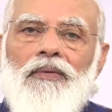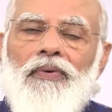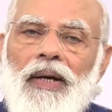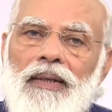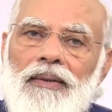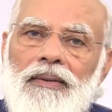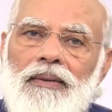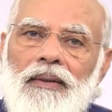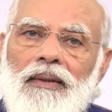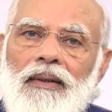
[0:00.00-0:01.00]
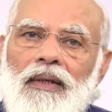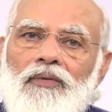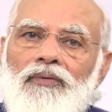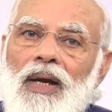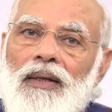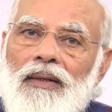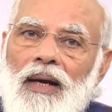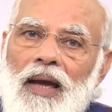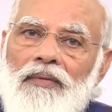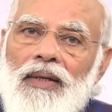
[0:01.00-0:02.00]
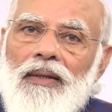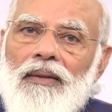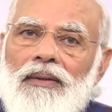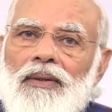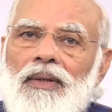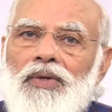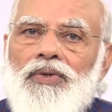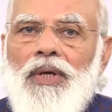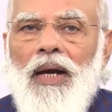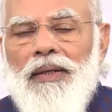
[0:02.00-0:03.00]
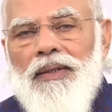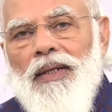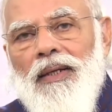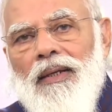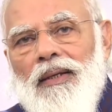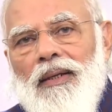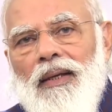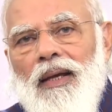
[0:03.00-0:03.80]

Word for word: Friends, we are driving strategic